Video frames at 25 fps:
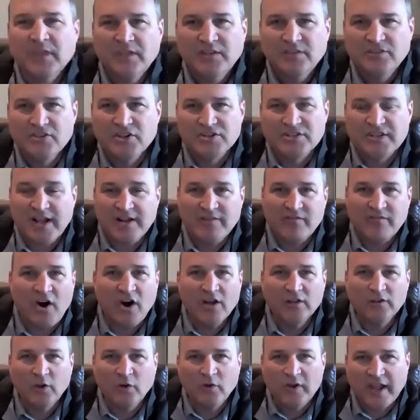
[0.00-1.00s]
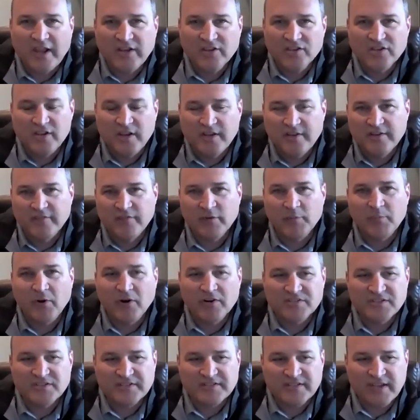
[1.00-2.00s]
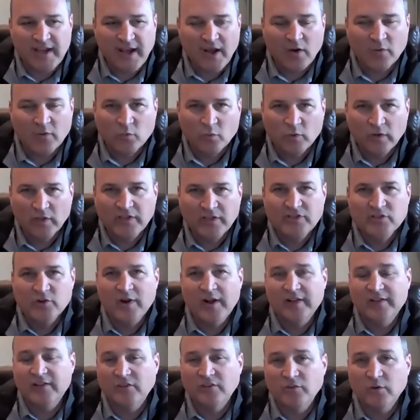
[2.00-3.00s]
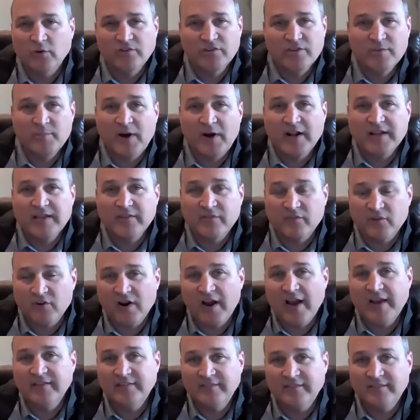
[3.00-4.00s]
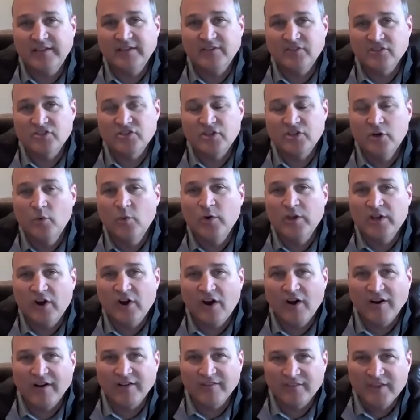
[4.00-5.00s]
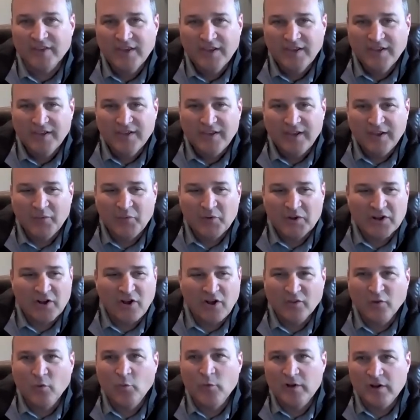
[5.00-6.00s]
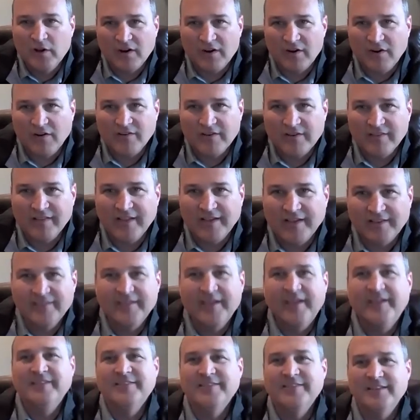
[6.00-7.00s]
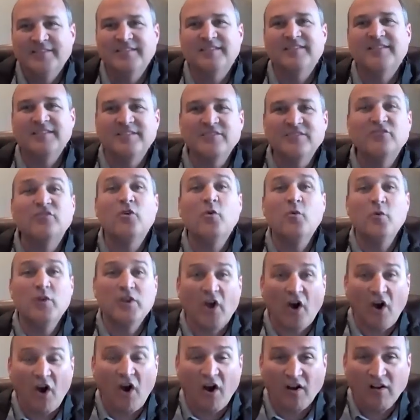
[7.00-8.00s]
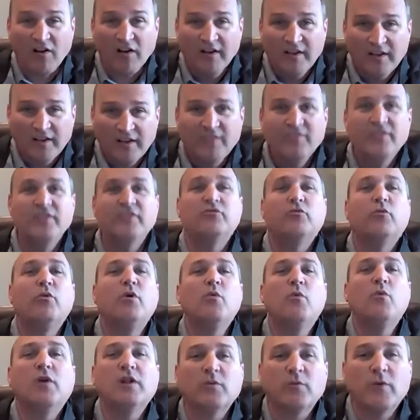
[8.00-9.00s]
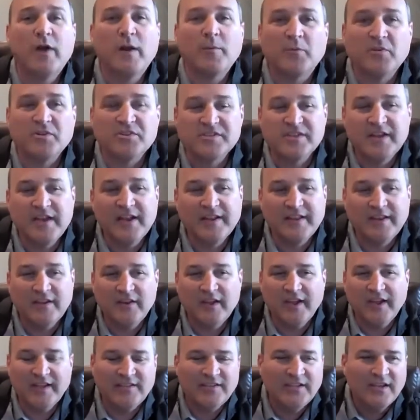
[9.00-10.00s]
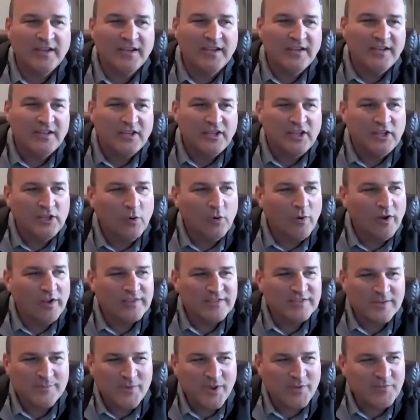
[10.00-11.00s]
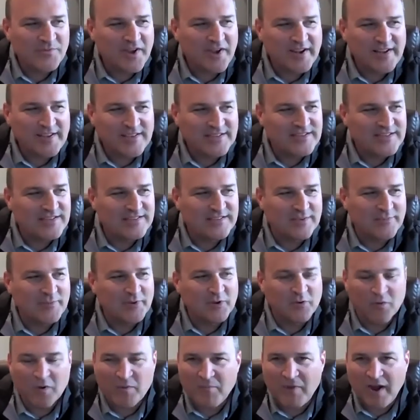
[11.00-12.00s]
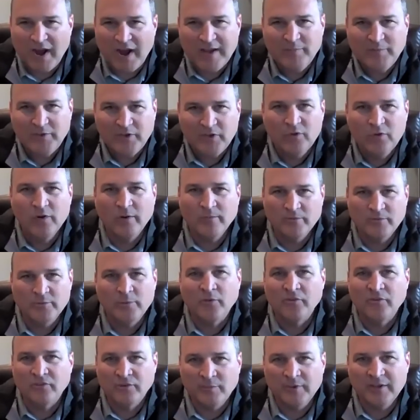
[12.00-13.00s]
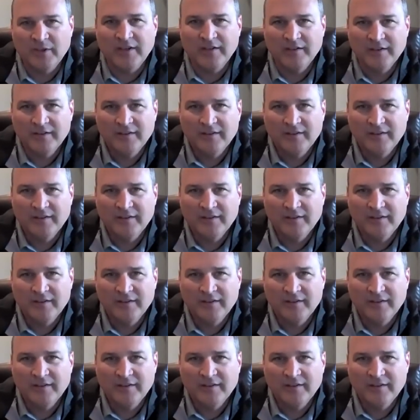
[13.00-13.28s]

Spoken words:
just kind of on location in different parts of town, really directed towards the body of Christ and just who we are and we call it We Are Kearney. Like, hey, this is who we are. This is what we want to represent. And you know what? Sometimes I just need somebody to remind me who I'm supposed to be.